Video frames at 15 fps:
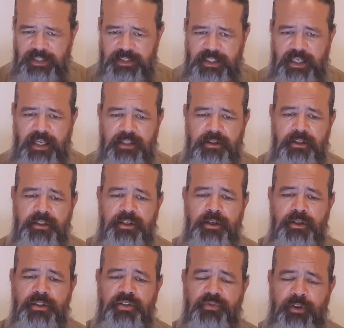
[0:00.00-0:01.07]
to get the
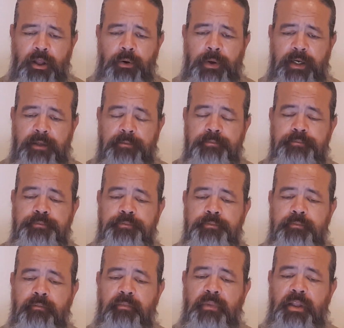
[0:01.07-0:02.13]
tears flowing.
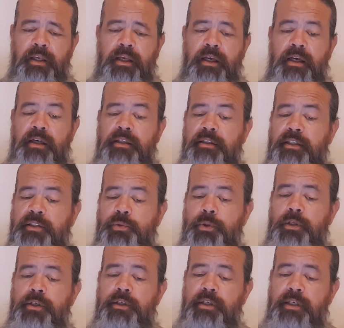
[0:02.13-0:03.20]
This will
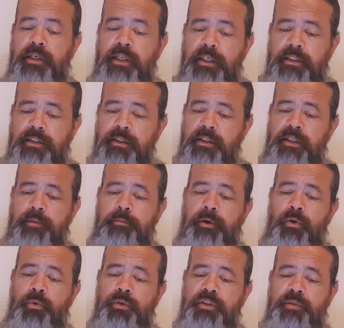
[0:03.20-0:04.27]
hurt initially, but
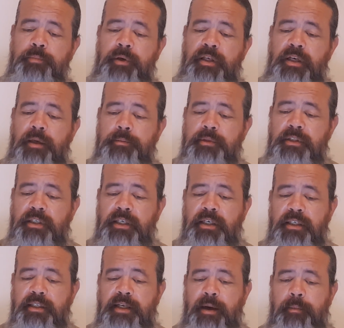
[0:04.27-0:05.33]
will speed up the
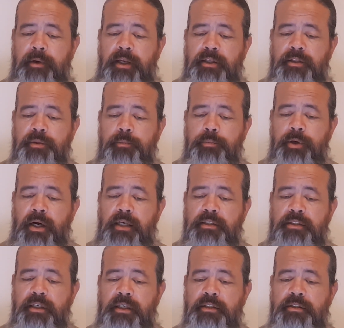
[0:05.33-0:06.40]
decontamination
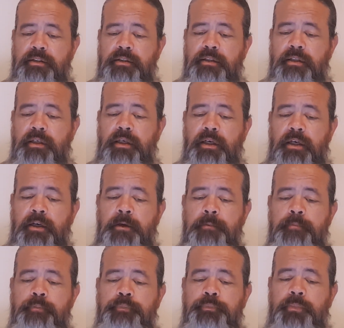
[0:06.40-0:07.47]
process.
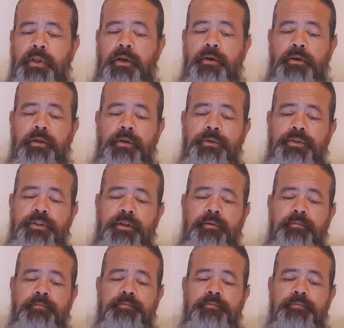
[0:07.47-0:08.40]
Conclusion.